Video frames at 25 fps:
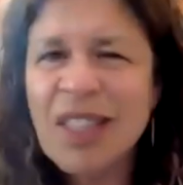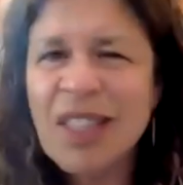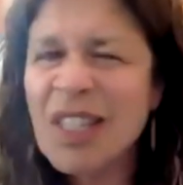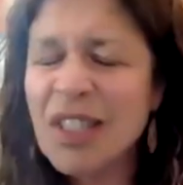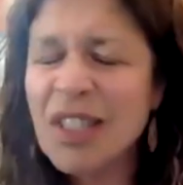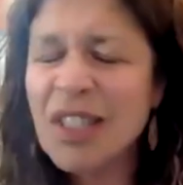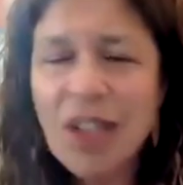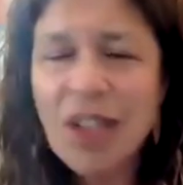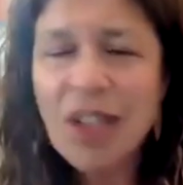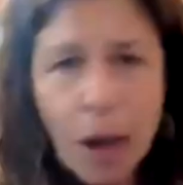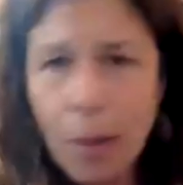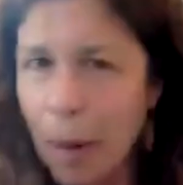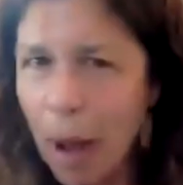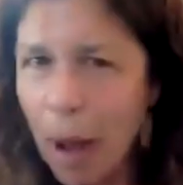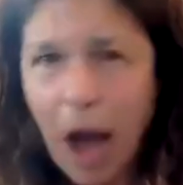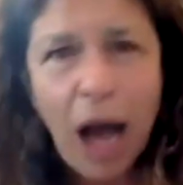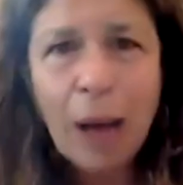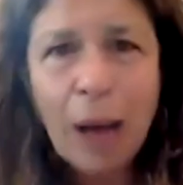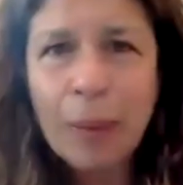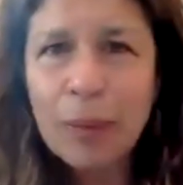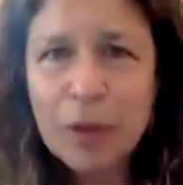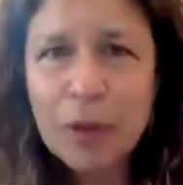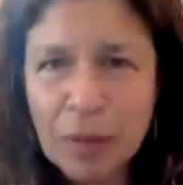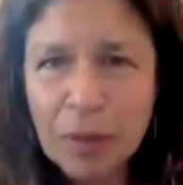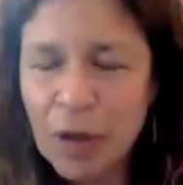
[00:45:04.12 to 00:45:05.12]

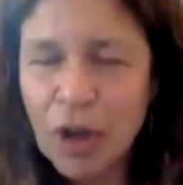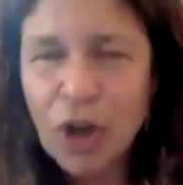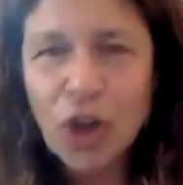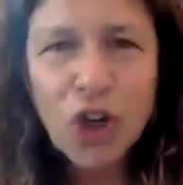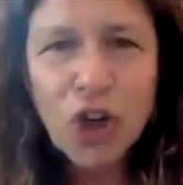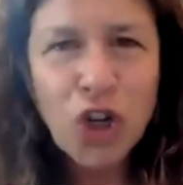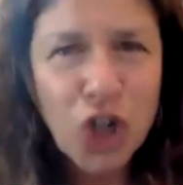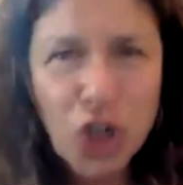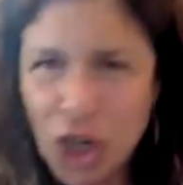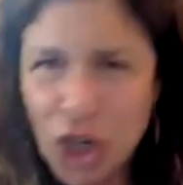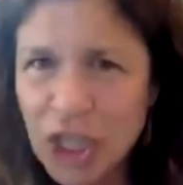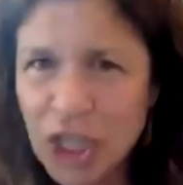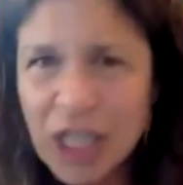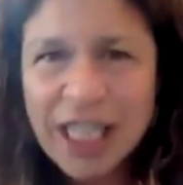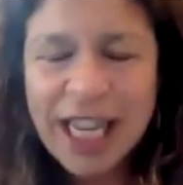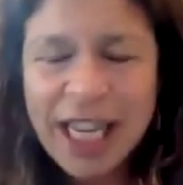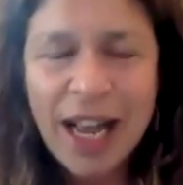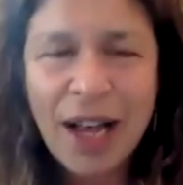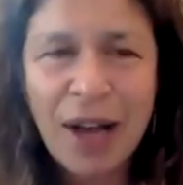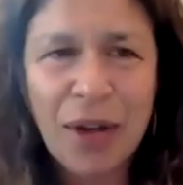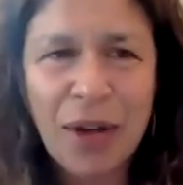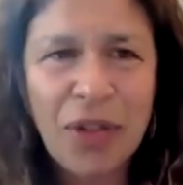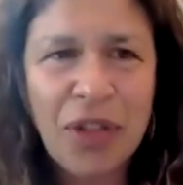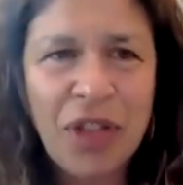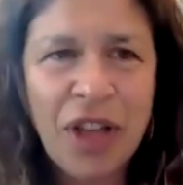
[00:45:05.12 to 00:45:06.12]
suboptimal goods
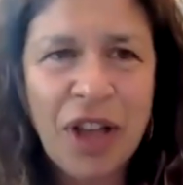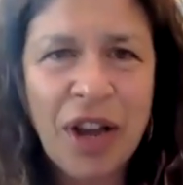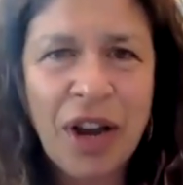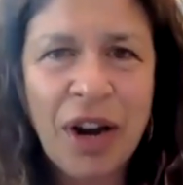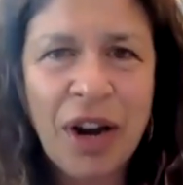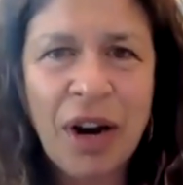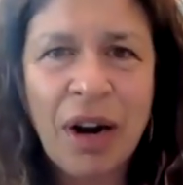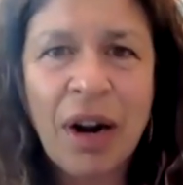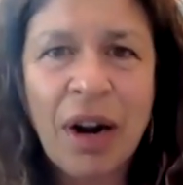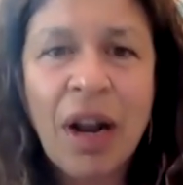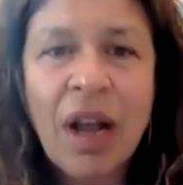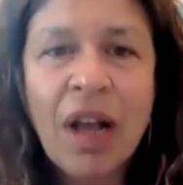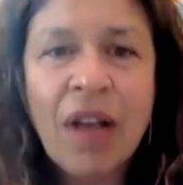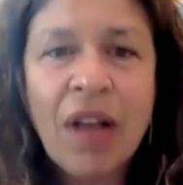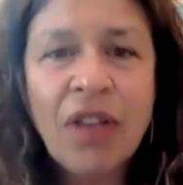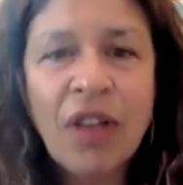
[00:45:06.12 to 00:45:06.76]
out there